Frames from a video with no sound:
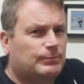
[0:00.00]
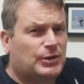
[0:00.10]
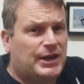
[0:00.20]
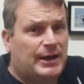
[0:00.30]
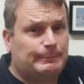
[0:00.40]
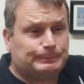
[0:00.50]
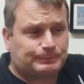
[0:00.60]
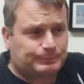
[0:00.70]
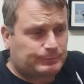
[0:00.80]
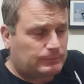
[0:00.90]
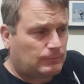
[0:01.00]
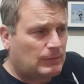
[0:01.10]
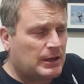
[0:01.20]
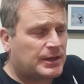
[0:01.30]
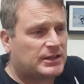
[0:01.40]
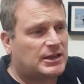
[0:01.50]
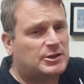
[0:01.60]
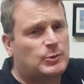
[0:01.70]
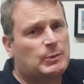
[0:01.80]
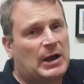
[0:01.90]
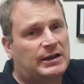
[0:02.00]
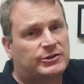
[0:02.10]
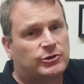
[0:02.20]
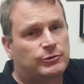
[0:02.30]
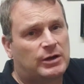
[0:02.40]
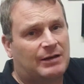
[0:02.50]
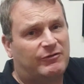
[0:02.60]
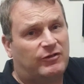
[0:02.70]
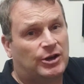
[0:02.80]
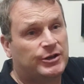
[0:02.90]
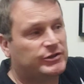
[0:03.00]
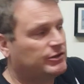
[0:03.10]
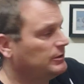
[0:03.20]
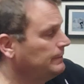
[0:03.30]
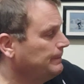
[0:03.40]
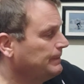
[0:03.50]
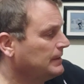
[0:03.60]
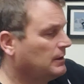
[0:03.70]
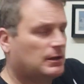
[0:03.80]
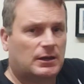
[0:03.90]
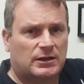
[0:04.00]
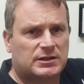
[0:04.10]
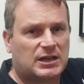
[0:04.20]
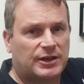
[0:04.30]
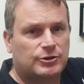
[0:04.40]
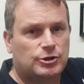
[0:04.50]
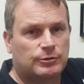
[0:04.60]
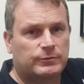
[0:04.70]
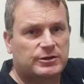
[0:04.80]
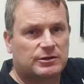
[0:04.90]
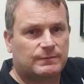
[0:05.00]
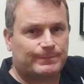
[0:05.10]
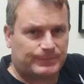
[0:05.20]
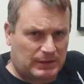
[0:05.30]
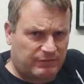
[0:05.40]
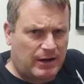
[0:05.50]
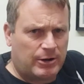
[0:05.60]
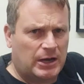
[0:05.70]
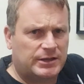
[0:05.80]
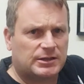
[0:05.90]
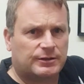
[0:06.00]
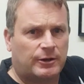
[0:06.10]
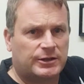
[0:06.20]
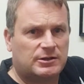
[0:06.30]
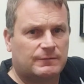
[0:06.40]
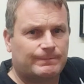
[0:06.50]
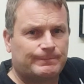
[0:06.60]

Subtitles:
But that takes me back to campfires in sand dunes very late at night.